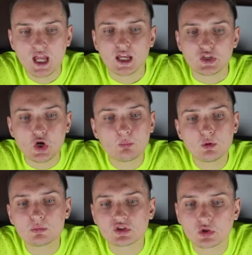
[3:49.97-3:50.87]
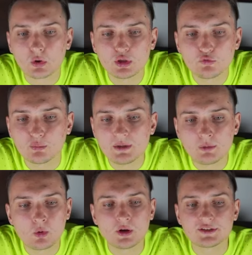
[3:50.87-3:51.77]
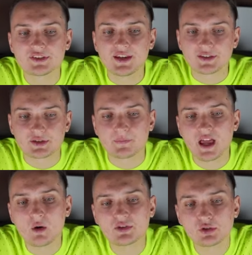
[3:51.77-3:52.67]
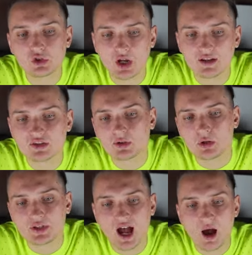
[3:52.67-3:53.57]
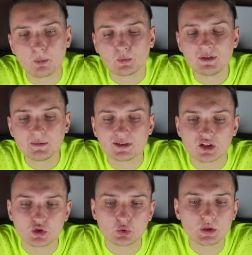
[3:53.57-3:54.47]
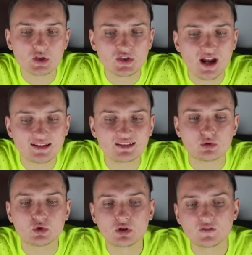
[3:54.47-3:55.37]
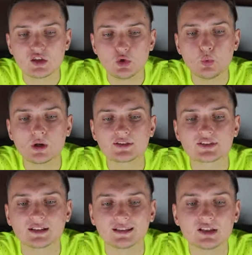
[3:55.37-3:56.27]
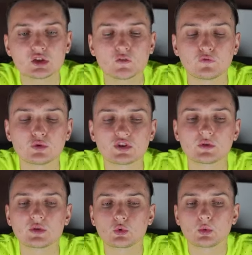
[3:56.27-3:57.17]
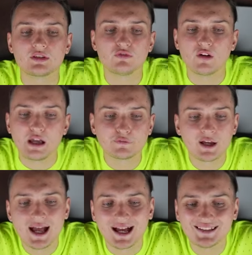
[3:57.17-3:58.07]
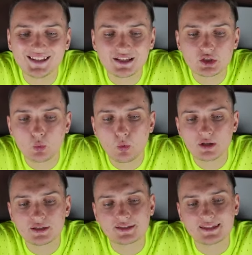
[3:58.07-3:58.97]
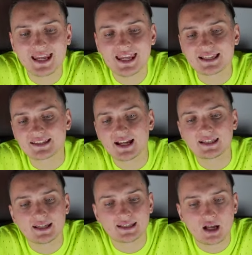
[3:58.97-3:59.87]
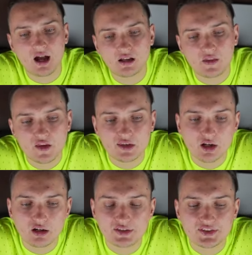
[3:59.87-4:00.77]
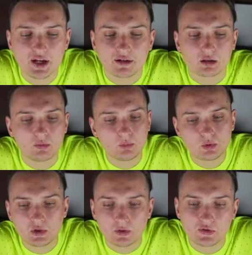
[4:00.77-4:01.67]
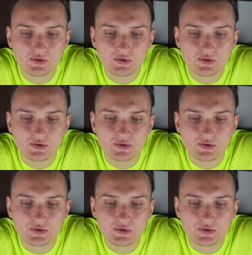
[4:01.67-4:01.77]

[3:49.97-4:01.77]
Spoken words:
Yo Boomers calling for meme coins this. Now is your chance to load up on memes and switch sides to join the new wealthy elites of 2025. Unless you wanna stay a sideline cock the entire cycle. Pussios.